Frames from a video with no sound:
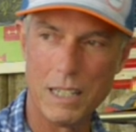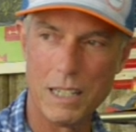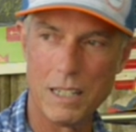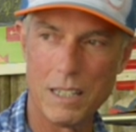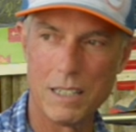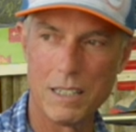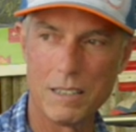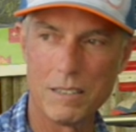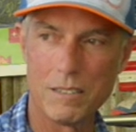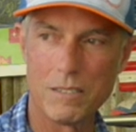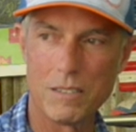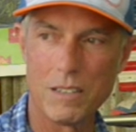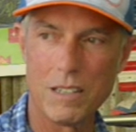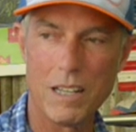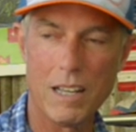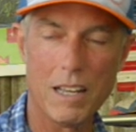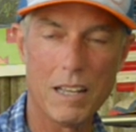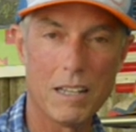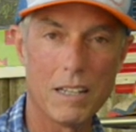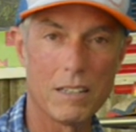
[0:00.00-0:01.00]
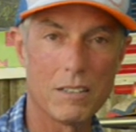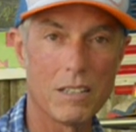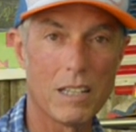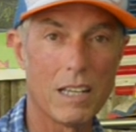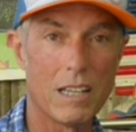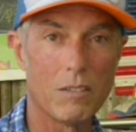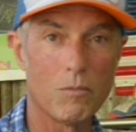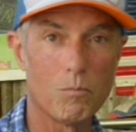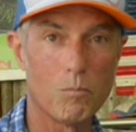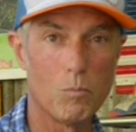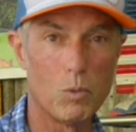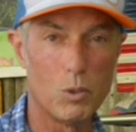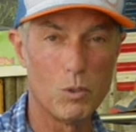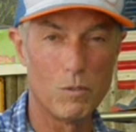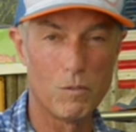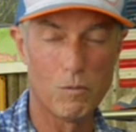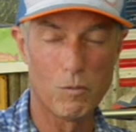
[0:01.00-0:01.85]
Uh, and they move